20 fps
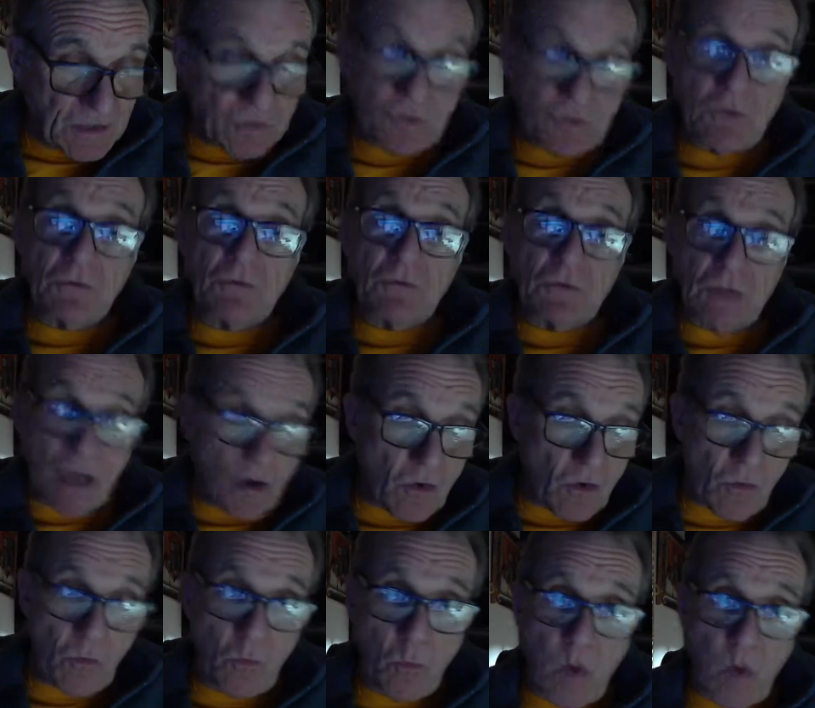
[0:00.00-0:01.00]
You know
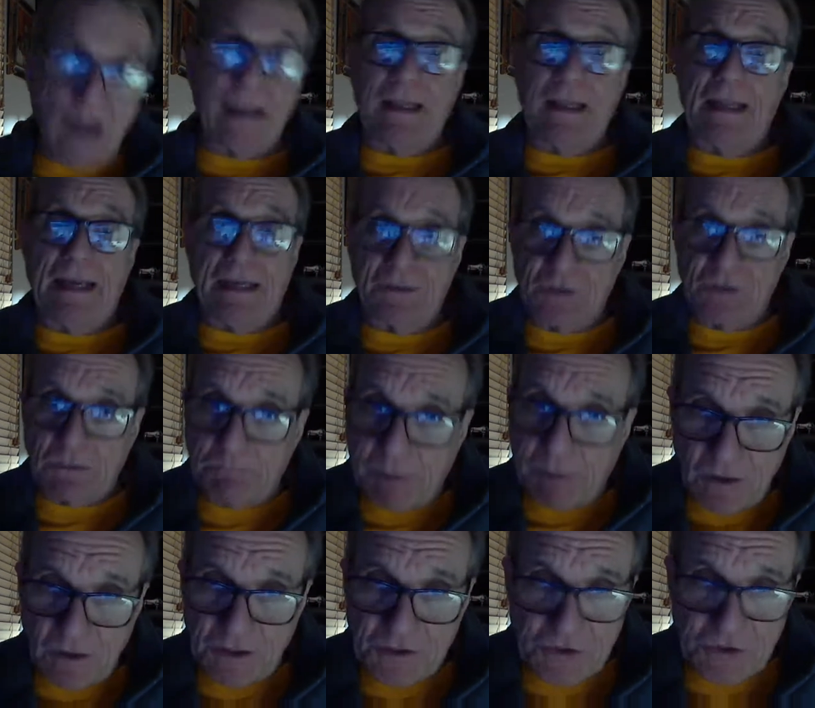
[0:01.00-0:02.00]
well how to polish